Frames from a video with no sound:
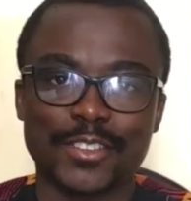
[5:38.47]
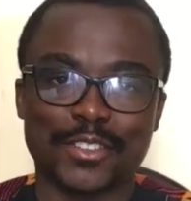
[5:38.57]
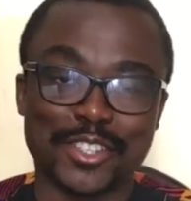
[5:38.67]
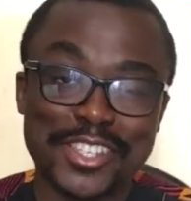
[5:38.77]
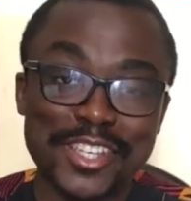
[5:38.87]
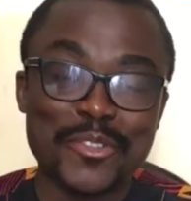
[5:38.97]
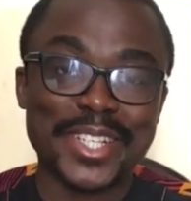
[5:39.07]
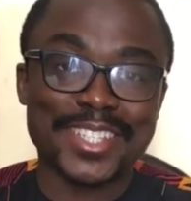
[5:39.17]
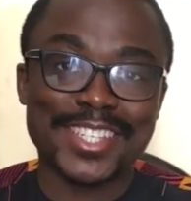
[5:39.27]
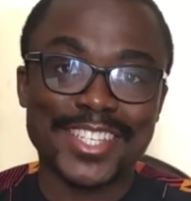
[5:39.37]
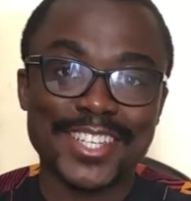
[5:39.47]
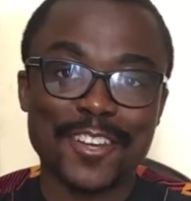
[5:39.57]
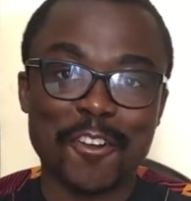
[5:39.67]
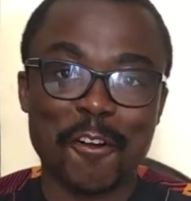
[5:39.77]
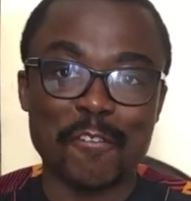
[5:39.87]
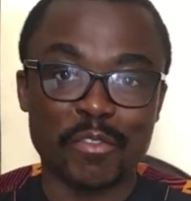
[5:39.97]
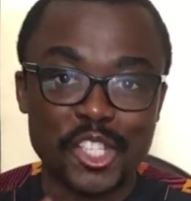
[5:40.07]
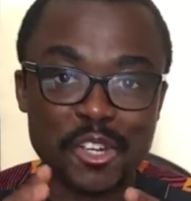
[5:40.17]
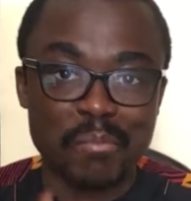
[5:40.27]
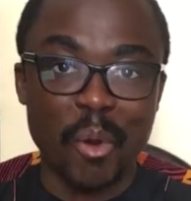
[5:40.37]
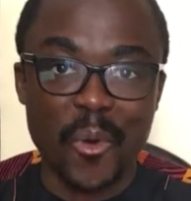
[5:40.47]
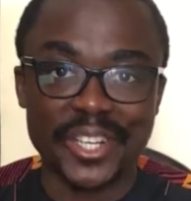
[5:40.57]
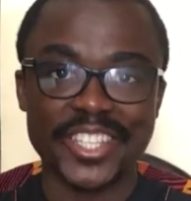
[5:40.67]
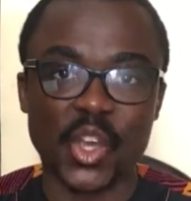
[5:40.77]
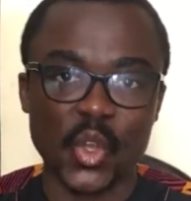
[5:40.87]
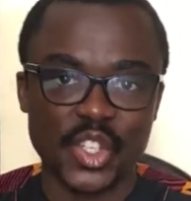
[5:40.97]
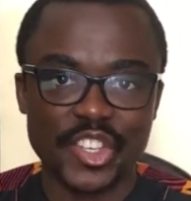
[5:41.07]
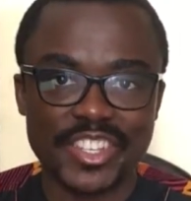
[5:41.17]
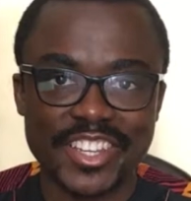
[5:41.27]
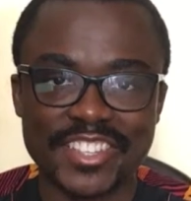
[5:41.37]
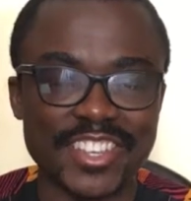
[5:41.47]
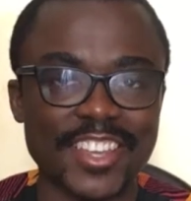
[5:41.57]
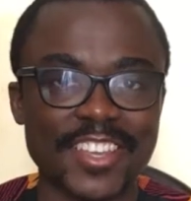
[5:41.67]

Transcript: The secret of a vision board is consistency.